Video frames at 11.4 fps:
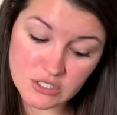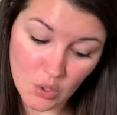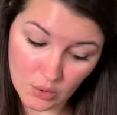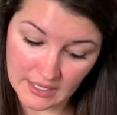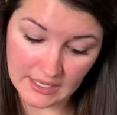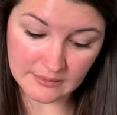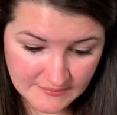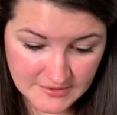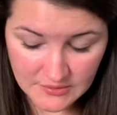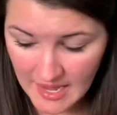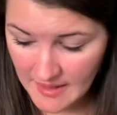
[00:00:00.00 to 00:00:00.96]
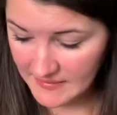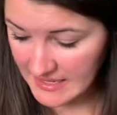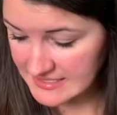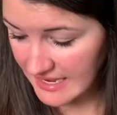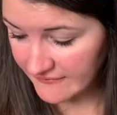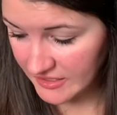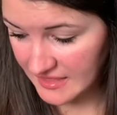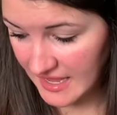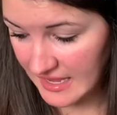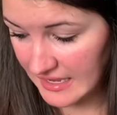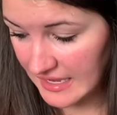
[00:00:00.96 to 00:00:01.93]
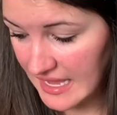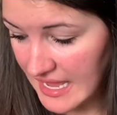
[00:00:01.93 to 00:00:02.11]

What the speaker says: Tolkien. So yeah, that's everything.